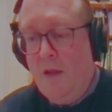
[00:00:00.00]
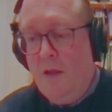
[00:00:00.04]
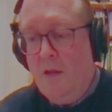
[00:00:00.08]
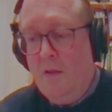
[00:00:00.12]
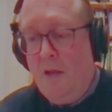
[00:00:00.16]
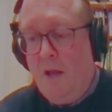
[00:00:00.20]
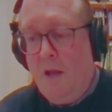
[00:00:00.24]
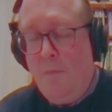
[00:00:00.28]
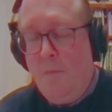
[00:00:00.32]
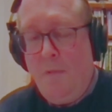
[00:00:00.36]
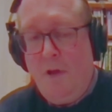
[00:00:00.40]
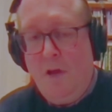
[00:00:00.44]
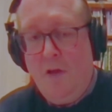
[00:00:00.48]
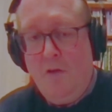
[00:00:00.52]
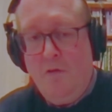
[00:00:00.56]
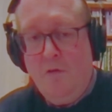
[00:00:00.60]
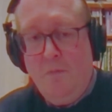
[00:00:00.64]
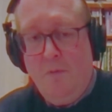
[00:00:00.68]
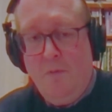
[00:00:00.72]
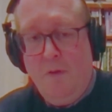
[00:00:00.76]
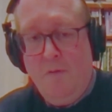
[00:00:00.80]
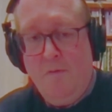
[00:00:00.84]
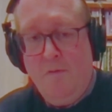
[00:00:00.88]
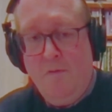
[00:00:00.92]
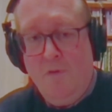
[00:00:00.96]
appear to
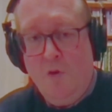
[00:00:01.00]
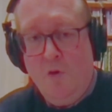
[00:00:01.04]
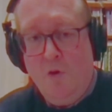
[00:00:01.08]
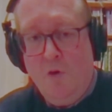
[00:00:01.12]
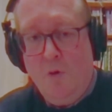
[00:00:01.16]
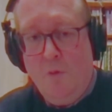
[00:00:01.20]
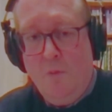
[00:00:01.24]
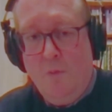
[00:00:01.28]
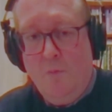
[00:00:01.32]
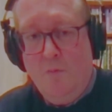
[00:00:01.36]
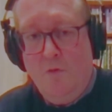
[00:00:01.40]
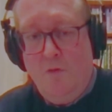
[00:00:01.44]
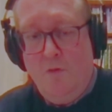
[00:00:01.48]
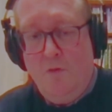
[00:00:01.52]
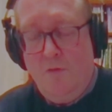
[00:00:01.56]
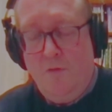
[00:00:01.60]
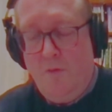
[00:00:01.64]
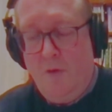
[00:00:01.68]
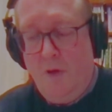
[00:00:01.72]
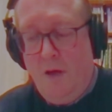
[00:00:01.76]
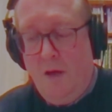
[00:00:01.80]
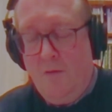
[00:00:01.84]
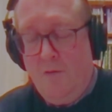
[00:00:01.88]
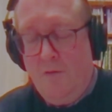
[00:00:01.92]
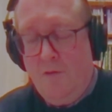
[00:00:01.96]
have been formed,
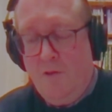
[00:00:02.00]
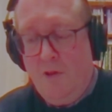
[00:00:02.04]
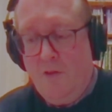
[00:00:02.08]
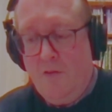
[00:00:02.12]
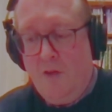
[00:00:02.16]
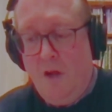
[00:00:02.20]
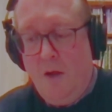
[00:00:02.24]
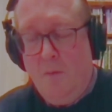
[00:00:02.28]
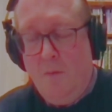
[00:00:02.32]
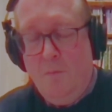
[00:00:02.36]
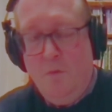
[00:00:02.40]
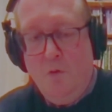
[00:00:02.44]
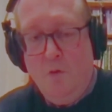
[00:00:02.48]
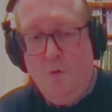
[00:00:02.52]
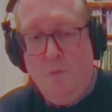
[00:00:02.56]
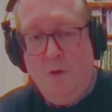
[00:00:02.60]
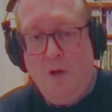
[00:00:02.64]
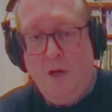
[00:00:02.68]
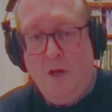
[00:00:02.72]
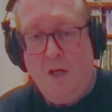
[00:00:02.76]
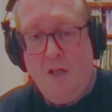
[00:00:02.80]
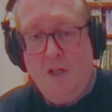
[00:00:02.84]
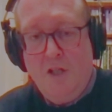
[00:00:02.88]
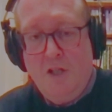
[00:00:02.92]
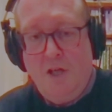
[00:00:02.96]
for example,
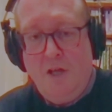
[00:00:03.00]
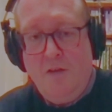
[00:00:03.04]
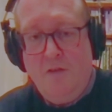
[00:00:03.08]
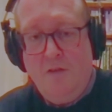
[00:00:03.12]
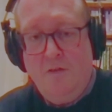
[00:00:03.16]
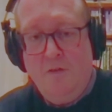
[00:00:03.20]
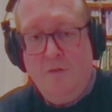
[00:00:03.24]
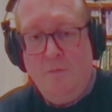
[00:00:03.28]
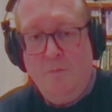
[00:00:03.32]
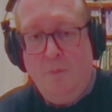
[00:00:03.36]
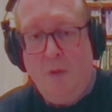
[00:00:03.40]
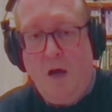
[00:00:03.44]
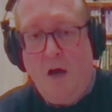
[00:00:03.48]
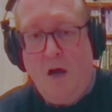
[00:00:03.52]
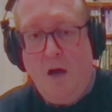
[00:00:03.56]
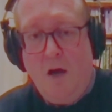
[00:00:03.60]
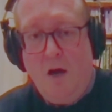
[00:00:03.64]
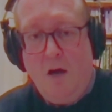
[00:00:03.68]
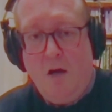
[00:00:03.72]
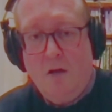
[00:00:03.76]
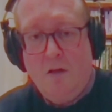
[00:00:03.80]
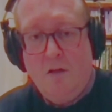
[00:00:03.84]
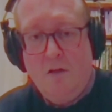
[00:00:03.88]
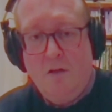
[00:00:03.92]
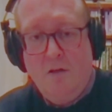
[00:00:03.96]
by sheets of
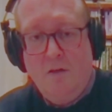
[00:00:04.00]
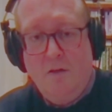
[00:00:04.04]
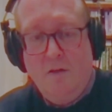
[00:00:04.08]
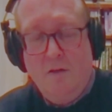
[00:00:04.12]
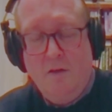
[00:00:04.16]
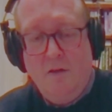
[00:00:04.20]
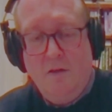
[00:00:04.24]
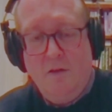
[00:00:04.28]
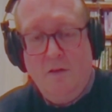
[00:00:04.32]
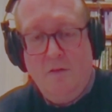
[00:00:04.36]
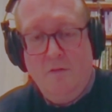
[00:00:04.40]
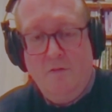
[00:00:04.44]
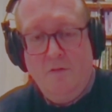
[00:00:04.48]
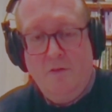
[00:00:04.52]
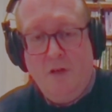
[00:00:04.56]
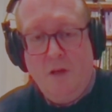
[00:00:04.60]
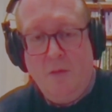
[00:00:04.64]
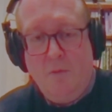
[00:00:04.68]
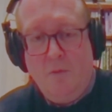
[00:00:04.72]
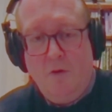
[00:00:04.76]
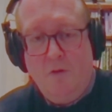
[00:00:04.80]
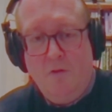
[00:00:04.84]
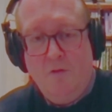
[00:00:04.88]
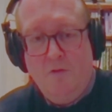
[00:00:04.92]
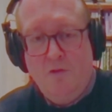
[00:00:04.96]
bark that have
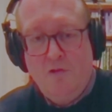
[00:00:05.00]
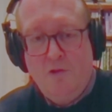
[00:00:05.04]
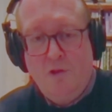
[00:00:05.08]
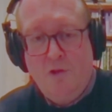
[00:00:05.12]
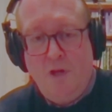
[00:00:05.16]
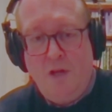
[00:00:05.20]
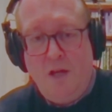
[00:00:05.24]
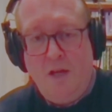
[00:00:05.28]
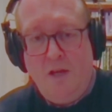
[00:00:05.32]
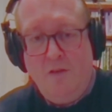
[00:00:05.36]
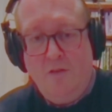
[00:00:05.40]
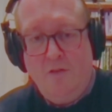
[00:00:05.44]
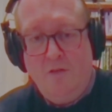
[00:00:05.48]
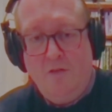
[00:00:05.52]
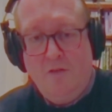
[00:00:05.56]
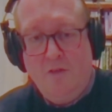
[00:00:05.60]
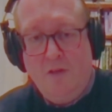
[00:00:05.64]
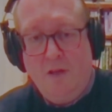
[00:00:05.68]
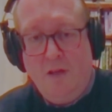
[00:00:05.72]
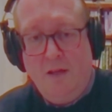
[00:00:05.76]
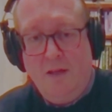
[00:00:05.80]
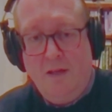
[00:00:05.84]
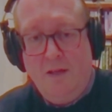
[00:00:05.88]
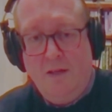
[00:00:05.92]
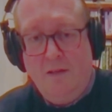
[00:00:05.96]
come off trees
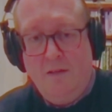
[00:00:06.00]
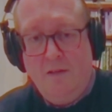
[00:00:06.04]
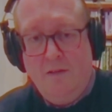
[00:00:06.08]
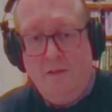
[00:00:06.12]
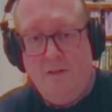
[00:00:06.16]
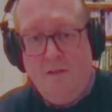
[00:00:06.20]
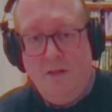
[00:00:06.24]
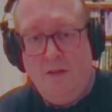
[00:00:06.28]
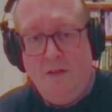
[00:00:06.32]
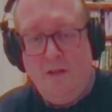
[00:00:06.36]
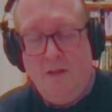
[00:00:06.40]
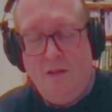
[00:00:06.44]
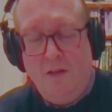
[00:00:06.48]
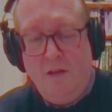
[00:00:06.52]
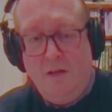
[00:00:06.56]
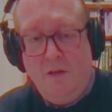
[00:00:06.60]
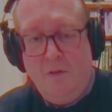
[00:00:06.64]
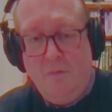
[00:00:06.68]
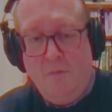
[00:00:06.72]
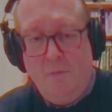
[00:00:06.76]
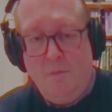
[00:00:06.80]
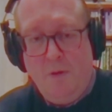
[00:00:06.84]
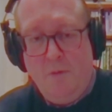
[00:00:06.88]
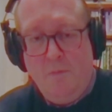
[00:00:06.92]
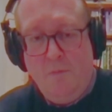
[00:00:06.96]
and
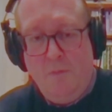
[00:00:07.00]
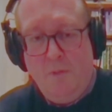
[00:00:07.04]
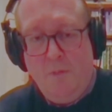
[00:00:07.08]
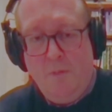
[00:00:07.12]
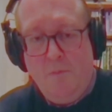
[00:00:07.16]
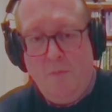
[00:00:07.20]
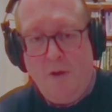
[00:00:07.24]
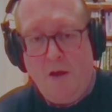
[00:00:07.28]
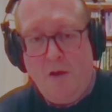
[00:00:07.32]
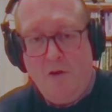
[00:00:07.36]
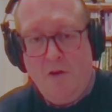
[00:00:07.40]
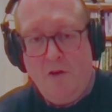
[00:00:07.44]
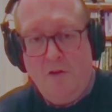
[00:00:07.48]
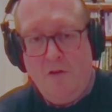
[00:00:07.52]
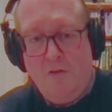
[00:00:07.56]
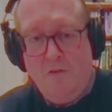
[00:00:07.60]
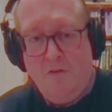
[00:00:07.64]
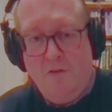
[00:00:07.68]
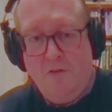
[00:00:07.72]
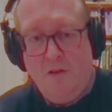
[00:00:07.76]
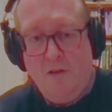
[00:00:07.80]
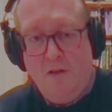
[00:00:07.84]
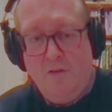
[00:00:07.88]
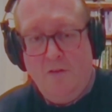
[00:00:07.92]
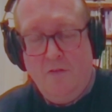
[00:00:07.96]
been buried
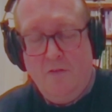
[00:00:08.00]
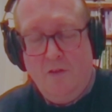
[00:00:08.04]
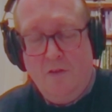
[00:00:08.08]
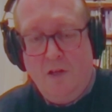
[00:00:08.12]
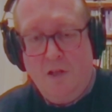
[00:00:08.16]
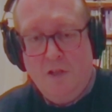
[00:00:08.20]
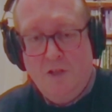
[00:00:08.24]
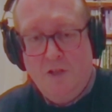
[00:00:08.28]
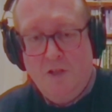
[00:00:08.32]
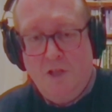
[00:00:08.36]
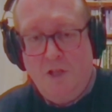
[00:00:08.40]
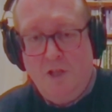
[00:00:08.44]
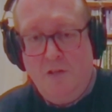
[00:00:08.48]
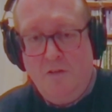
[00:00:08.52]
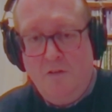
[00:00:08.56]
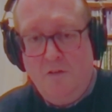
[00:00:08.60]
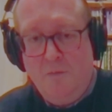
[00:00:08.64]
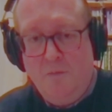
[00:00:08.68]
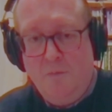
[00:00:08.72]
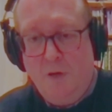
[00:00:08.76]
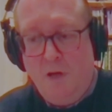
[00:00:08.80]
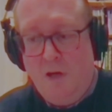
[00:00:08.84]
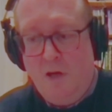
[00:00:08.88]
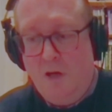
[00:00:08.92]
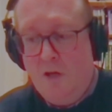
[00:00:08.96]
as large sheets
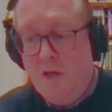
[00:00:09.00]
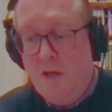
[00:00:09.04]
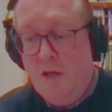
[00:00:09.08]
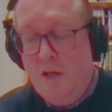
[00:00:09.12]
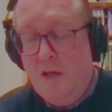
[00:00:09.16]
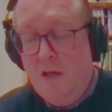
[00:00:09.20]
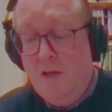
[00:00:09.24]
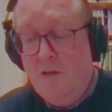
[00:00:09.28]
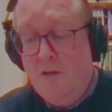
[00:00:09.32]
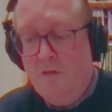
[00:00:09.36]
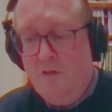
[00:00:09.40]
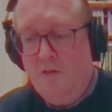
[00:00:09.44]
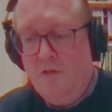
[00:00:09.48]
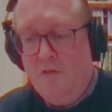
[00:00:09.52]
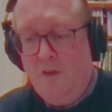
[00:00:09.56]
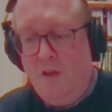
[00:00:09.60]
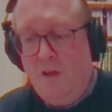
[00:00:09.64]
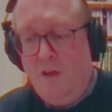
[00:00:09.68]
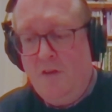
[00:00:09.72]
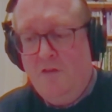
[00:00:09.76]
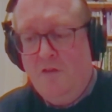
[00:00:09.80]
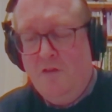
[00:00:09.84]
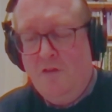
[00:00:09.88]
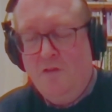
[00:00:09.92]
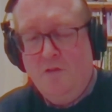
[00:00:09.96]
of bark. So
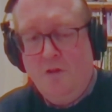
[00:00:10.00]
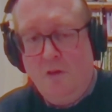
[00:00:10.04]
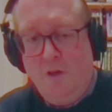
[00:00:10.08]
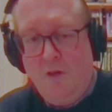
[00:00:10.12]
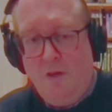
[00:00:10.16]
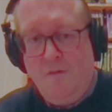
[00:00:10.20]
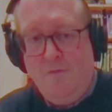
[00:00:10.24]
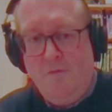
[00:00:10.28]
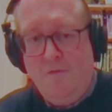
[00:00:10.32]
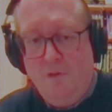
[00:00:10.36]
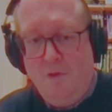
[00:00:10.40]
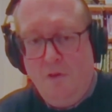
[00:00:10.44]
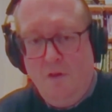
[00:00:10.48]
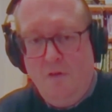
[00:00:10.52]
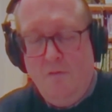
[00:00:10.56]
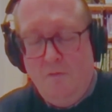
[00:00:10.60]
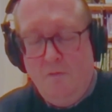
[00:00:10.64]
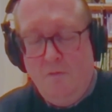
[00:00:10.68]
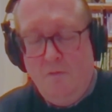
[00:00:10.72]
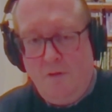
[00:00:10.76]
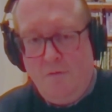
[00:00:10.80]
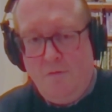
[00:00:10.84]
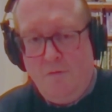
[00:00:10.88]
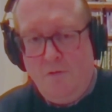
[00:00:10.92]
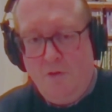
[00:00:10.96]
it's just got a different
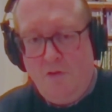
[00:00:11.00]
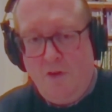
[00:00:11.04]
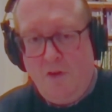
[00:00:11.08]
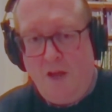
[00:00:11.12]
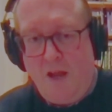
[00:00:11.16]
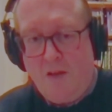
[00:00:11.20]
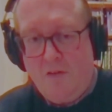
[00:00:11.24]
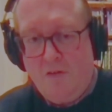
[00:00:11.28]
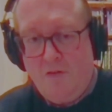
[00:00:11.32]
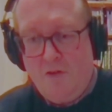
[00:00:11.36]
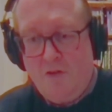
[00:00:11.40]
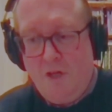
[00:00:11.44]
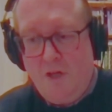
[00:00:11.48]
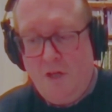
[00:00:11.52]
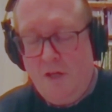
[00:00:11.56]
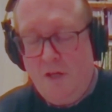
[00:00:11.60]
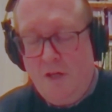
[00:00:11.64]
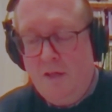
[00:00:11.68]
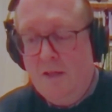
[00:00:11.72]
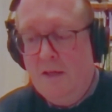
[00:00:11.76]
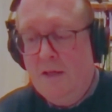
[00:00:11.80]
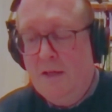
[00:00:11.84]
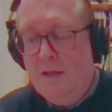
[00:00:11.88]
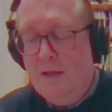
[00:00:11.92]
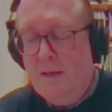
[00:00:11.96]
texture.
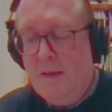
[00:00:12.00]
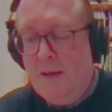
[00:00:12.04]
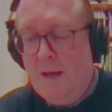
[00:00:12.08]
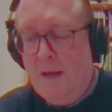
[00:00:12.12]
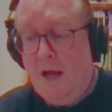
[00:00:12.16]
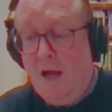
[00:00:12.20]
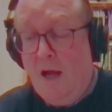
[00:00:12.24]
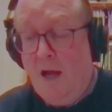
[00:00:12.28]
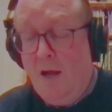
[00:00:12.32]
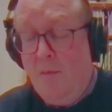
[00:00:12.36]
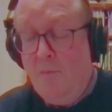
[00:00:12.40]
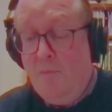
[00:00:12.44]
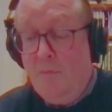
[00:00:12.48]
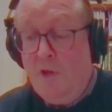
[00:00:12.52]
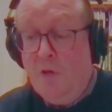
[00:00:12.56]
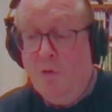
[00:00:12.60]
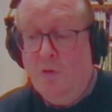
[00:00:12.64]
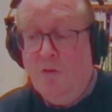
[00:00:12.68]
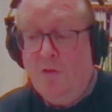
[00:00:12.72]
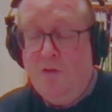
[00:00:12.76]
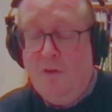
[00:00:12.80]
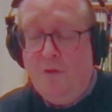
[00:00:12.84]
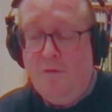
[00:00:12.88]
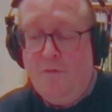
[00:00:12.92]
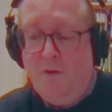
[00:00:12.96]
You
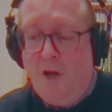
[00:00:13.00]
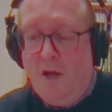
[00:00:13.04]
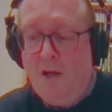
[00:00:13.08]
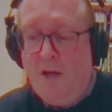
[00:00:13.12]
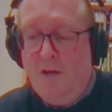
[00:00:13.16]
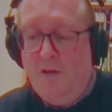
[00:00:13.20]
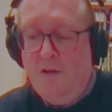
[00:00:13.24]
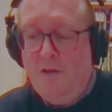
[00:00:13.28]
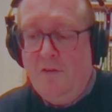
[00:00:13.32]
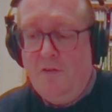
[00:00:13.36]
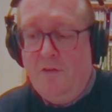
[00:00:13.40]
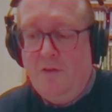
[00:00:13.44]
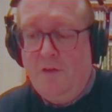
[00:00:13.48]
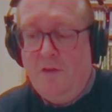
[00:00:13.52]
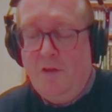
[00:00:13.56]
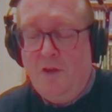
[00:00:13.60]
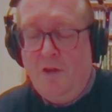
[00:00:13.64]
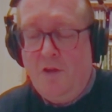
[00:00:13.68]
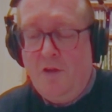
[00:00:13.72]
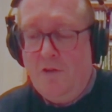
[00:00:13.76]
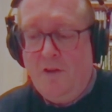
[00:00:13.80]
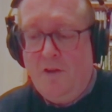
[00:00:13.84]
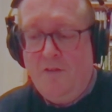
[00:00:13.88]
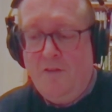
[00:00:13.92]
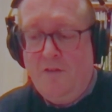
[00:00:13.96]
also find
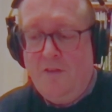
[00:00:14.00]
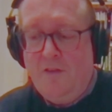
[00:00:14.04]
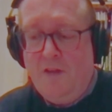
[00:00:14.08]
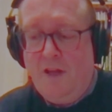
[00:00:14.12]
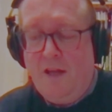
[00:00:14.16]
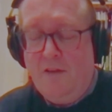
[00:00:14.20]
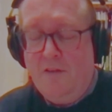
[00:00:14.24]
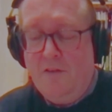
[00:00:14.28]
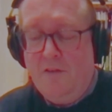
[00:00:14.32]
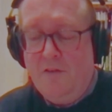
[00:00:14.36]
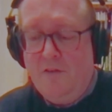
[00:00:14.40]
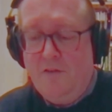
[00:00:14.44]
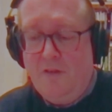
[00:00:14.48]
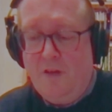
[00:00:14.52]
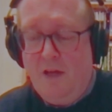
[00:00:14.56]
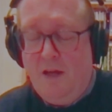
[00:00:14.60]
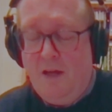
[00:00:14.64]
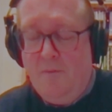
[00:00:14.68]
curious things.